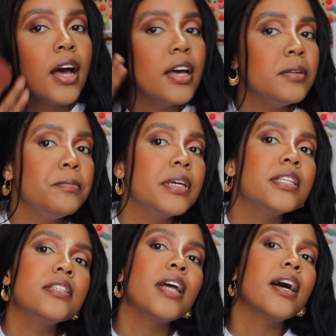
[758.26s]
and
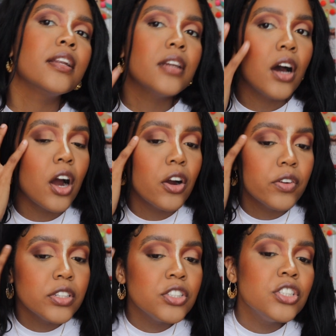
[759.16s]
mix that
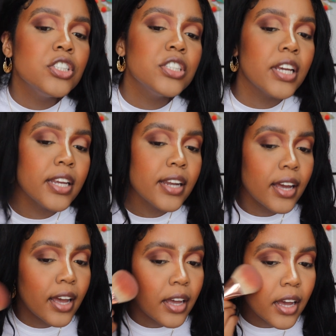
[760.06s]
orangey shade
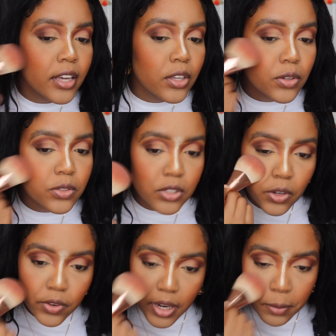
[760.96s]
I use, the
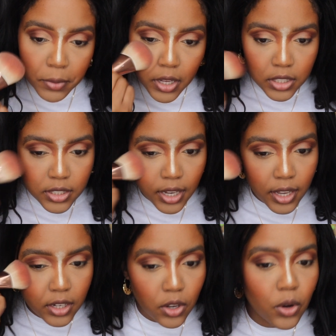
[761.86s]
cream blush,
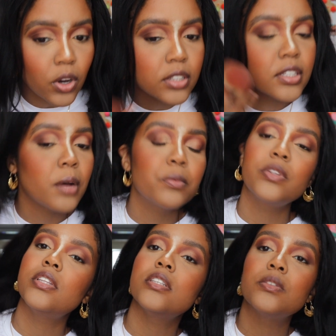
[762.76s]
and go on top
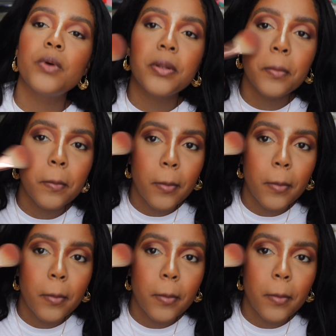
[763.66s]
of this one.